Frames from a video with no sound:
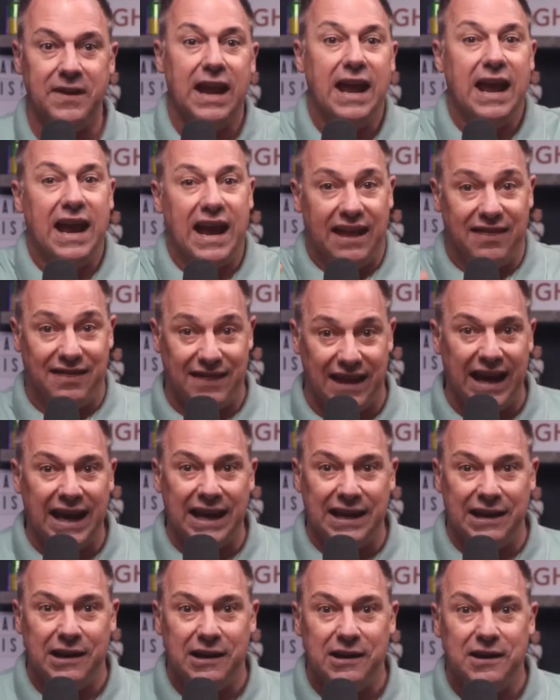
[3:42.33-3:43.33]
And
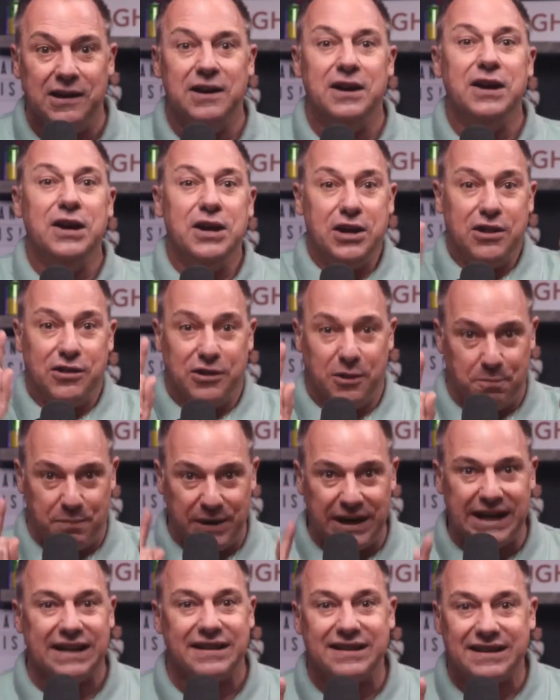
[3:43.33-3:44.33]
then the
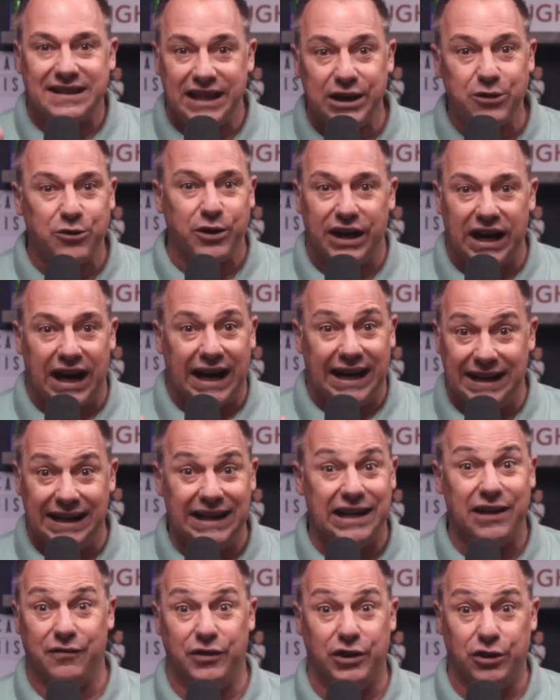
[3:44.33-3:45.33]
biggest secret I can
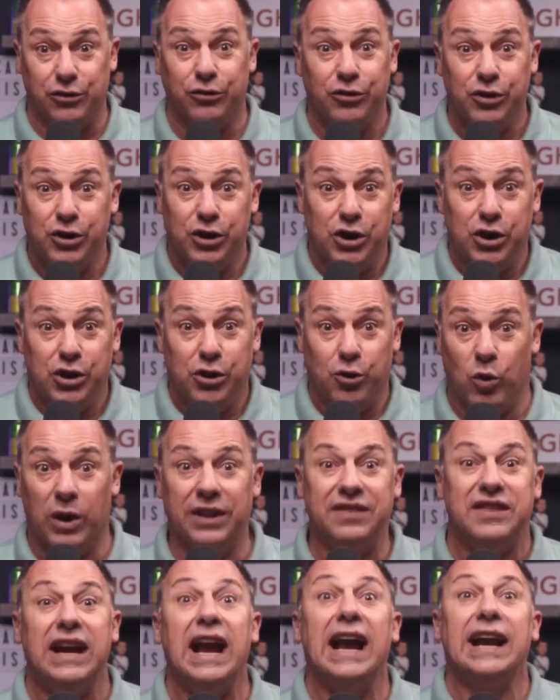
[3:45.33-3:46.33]
give you, the one
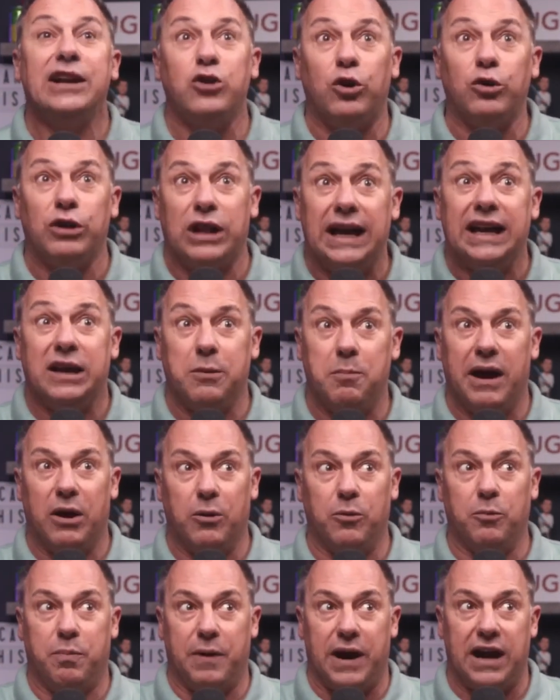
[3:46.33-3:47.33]
thing I don't like about
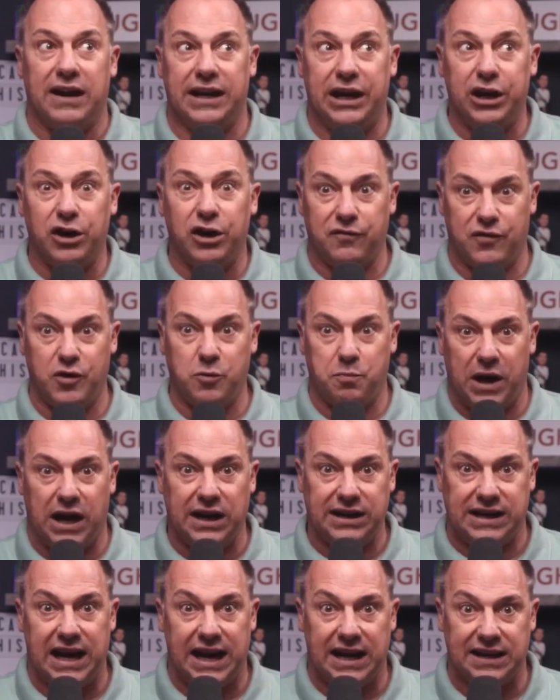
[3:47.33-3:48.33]
interview
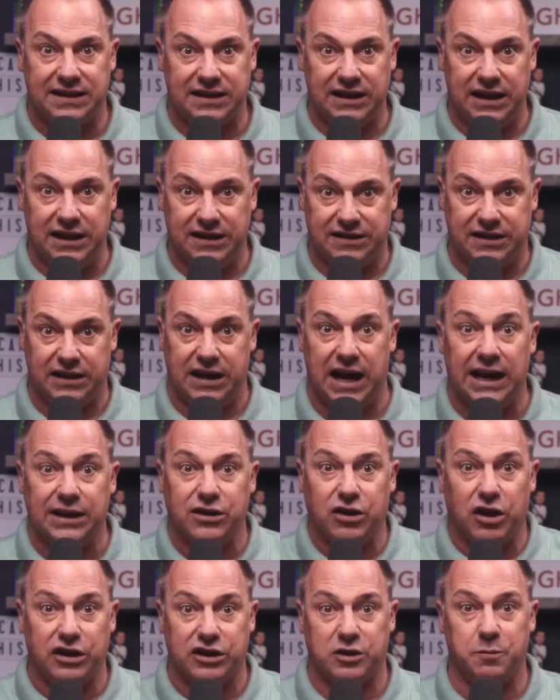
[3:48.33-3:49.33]
podcasts is the guy
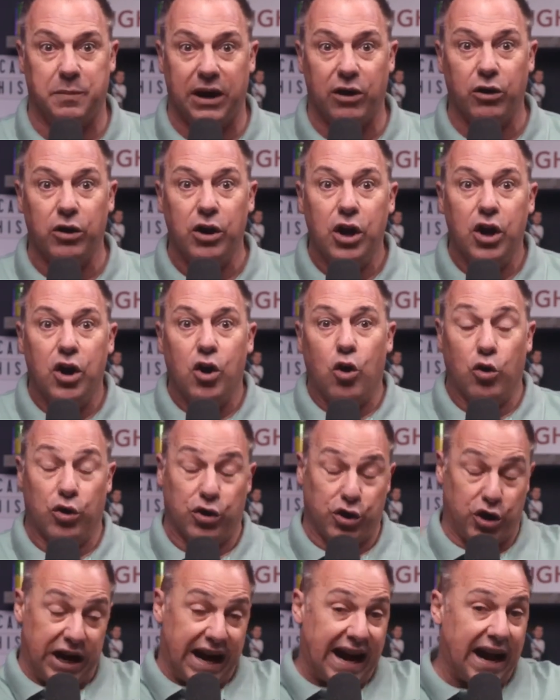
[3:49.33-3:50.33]
talks about, or the
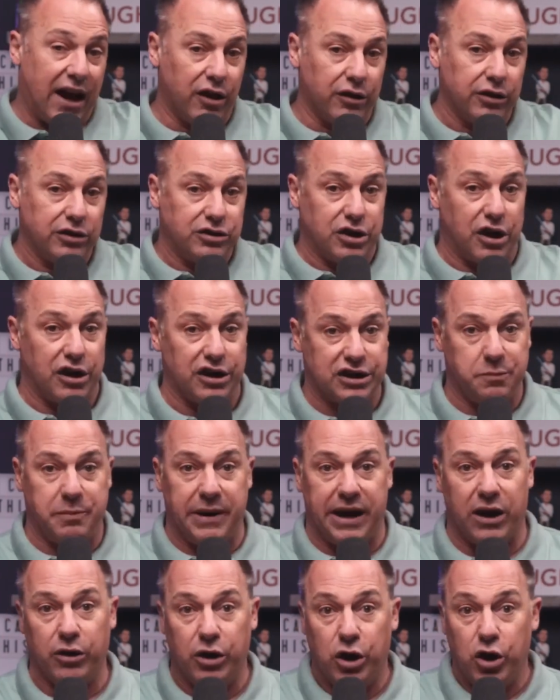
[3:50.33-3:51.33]
gal talks
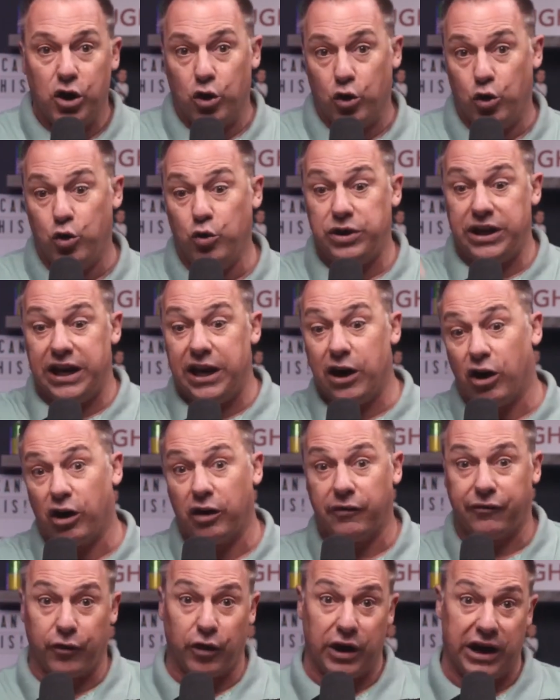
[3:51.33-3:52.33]
about who they are
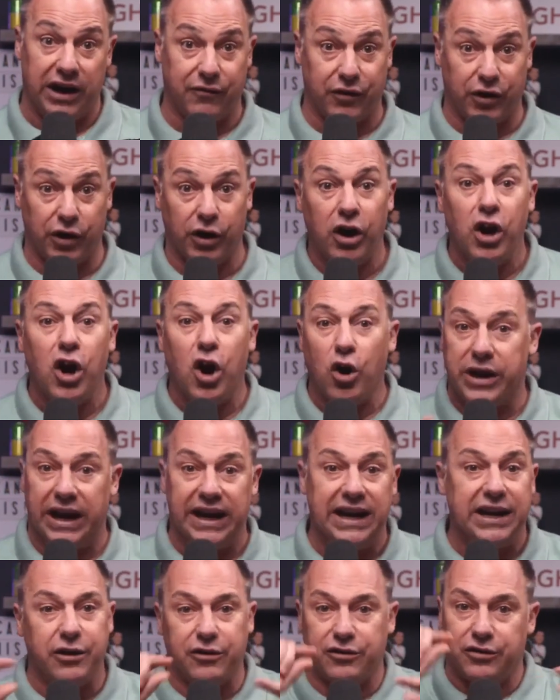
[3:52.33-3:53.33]
forever. Okay,
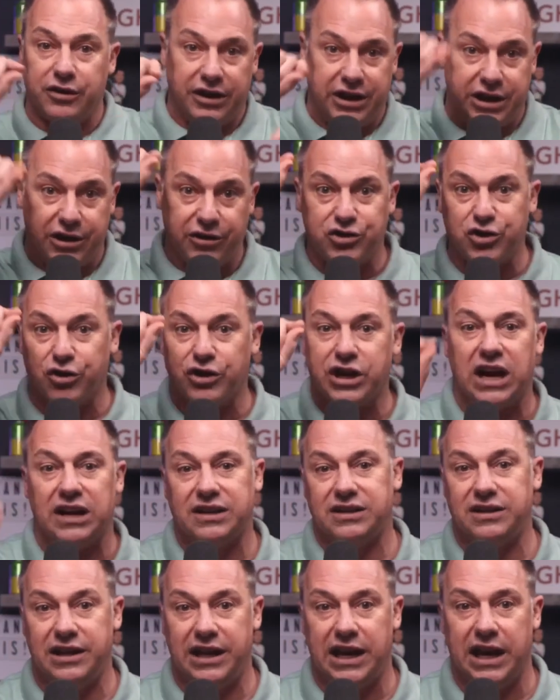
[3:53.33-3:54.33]
here's your cut to
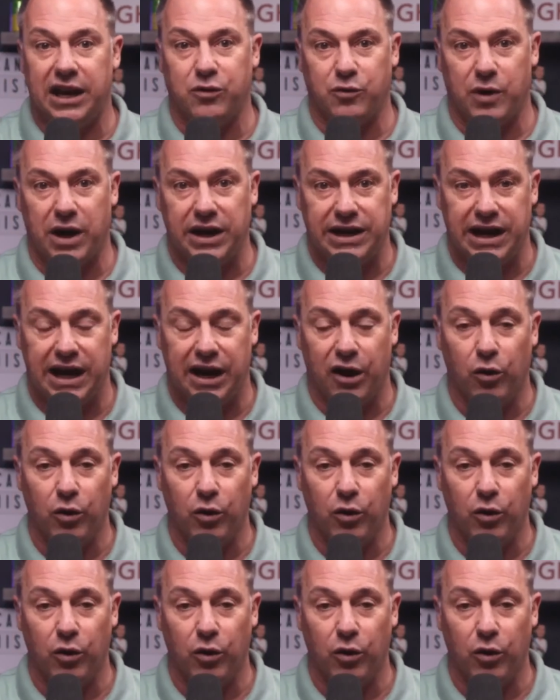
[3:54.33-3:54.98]
the end right now.